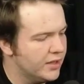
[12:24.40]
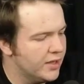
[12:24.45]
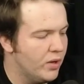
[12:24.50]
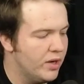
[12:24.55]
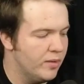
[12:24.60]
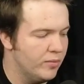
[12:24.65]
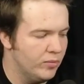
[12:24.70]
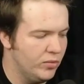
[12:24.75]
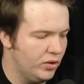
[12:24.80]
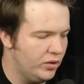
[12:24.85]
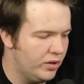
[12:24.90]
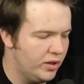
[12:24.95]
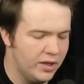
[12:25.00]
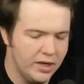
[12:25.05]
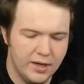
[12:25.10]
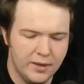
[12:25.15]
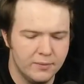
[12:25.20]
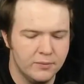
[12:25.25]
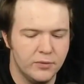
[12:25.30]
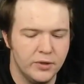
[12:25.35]
what I'm looking
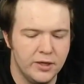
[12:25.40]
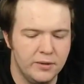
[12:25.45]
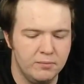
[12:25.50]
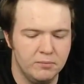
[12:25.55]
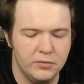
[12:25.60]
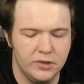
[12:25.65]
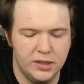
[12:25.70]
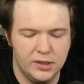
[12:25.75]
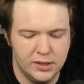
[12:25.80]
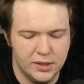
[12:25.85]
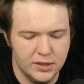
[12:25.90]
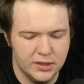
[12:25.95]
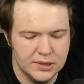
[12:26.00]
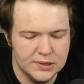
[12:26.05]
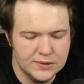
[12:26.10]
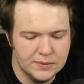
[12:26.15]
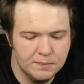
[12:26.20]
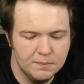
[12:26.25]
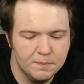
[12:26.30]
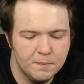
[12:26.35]
at, right? Because